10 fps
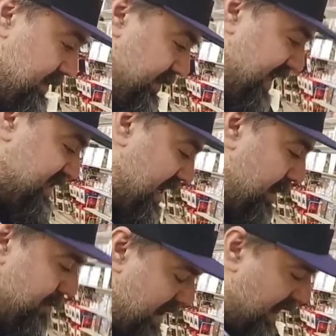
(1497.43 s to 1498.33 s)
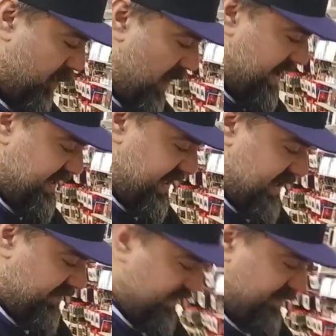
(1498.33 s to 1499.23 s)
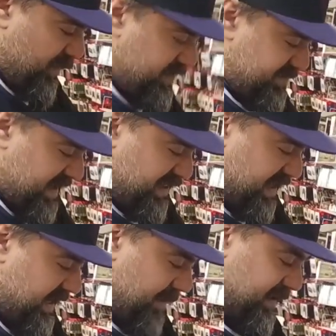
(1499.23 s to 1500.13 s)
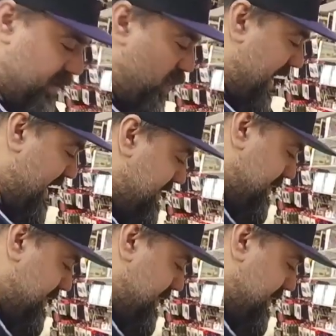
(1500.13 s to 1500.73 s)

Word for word: Like I said, I, I wanted to get Hover Force, but I think I'm going to wait